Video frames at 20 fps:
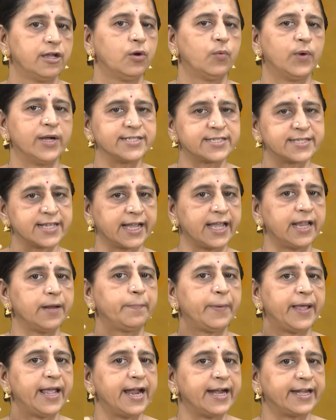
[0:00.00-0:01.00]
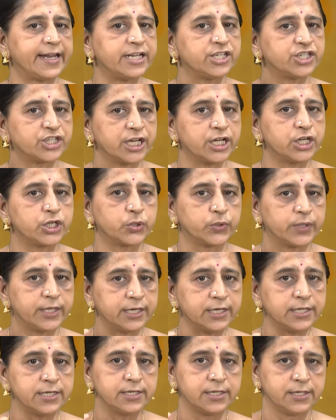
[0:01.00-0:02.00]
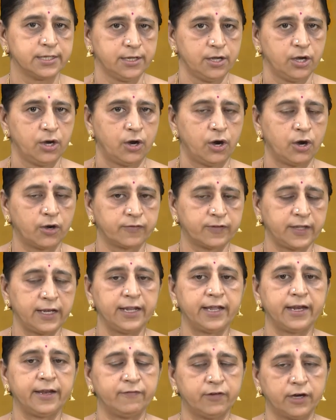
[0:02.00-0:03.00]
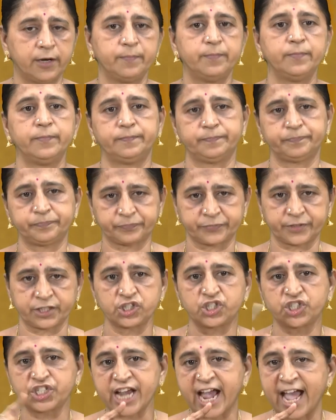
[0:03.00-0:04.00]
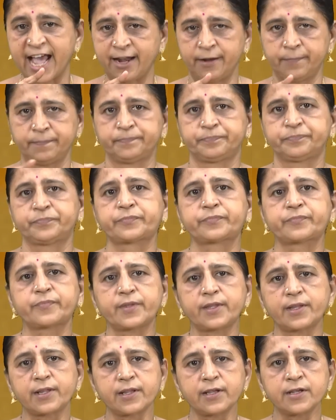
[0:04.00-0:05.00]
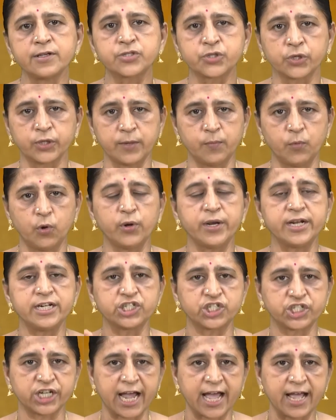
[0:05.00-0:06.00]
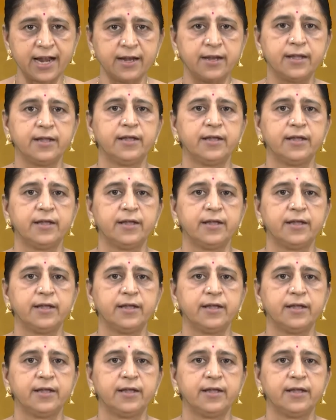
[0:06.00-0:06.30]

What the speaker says: Once again pay attention to the auxiliary verb shall. So the modal shall,